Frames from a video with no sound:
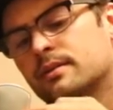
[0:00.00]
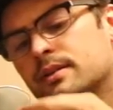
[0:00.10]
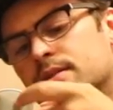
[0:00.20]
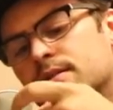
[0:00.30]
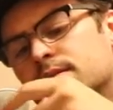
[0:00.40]

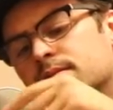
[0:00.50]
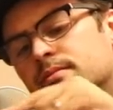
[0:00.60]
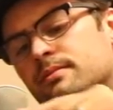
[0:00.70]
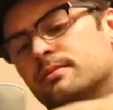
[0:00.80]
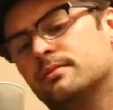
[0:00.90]
It's
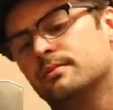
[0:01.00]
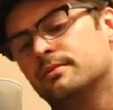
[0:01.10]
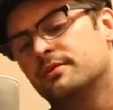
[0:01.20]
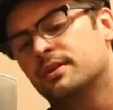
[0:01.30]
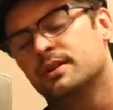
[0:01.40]

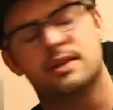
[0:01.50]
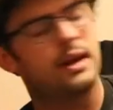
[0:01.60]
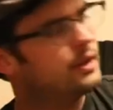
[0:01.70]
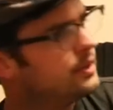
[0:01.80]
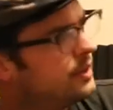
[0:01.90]
very
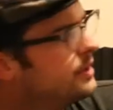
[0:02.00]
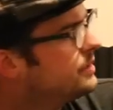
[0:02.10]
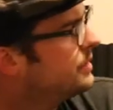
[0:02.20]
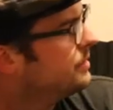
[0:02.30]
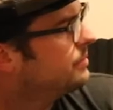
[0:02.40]
tight knit,
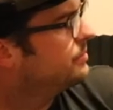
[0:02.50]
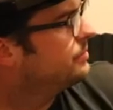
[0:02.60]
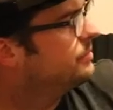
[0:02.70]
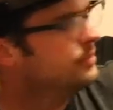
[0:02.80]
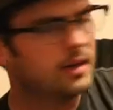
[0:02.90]

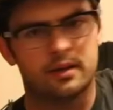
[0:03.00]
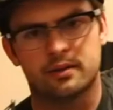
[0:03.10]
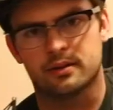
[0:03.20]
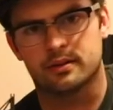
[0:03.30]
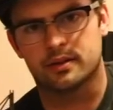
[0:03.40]
and my
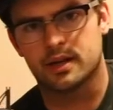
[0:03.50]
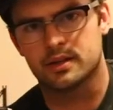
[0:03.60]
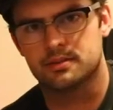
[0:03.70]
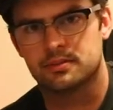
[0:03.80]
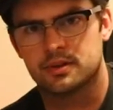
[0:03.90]
other
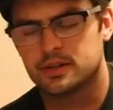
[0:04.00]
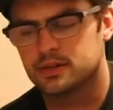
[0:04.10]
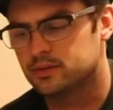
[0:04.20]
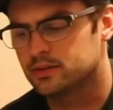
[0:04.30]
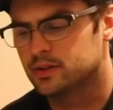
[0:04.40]
KSM
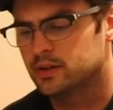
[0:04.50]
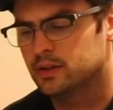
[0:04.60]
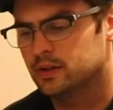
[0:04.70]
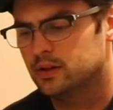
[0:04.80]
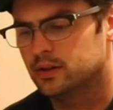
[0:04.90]
32s
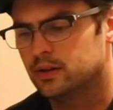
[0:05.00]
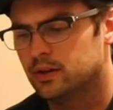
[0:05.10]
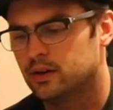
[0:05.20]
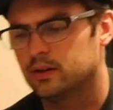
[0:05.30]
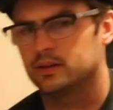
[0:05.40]

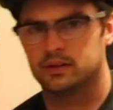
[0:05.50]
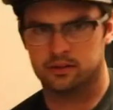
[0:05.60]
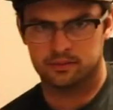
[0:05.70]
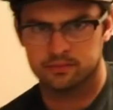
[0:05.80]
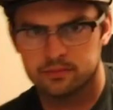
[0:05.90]
are a little